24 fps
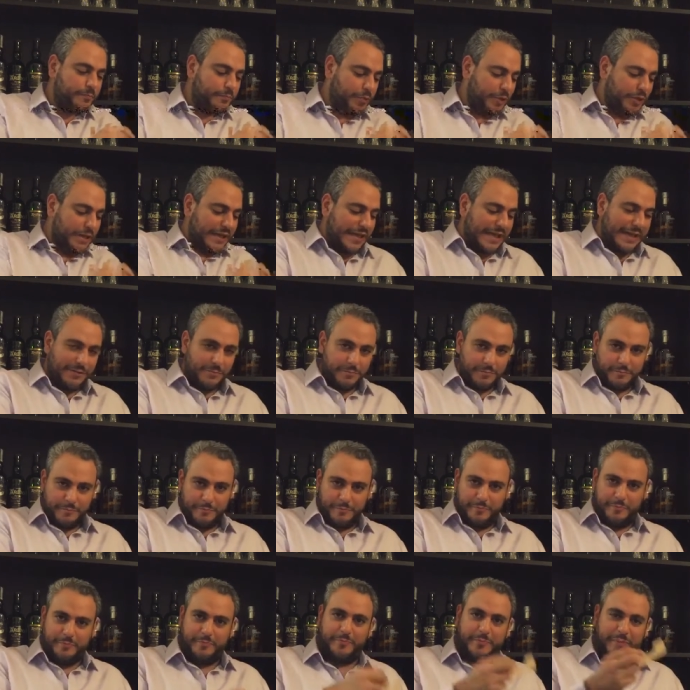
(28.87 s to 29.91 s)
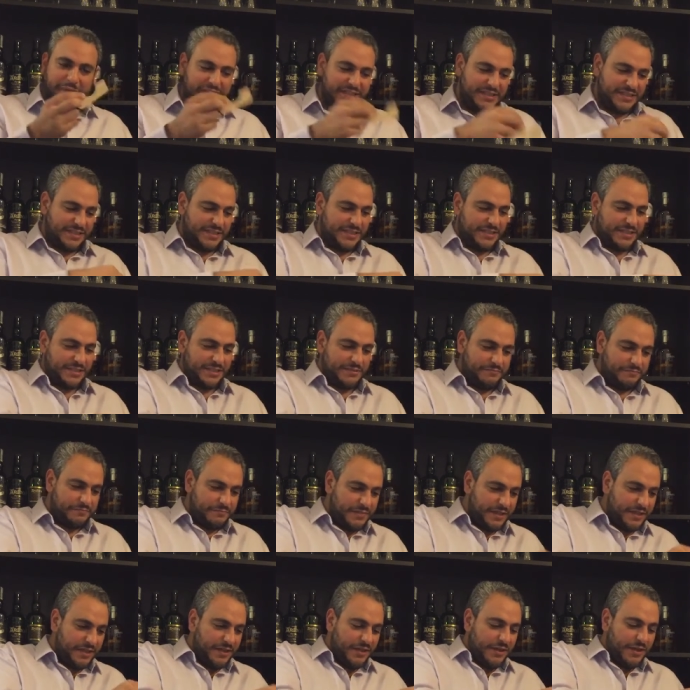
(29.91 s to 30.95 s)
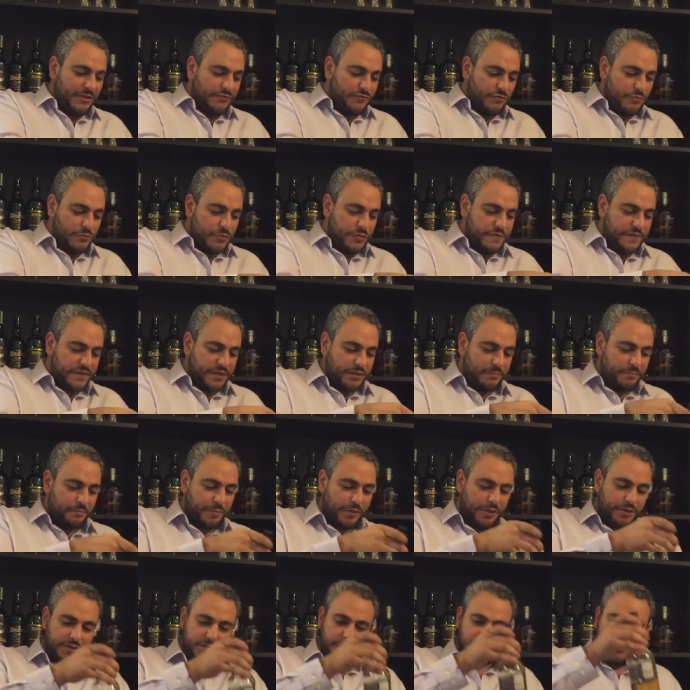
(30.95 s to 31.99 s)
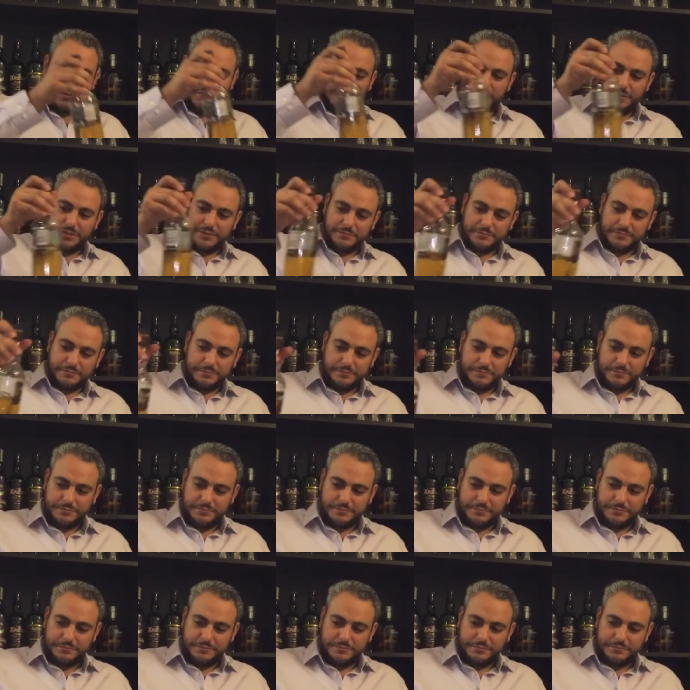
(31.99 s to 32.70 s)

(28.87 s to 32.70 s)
pulling out bits and removing the bottle, and